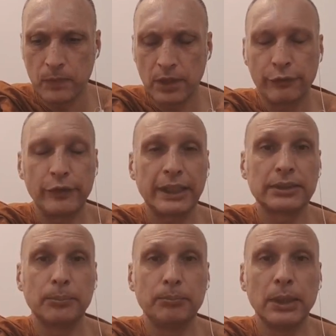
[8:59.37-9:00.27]
the
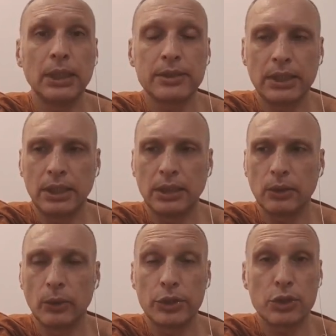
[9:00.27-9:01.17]
flexibility
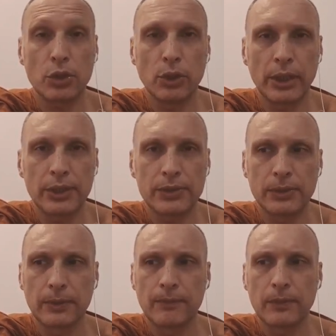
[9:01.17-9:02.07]
or the choice
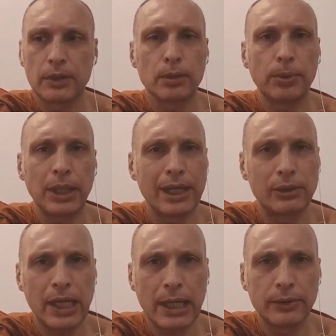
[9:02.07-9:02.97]
to play
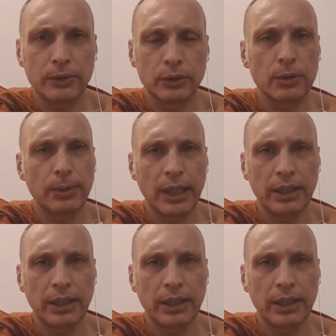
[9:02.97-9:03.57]
around or to play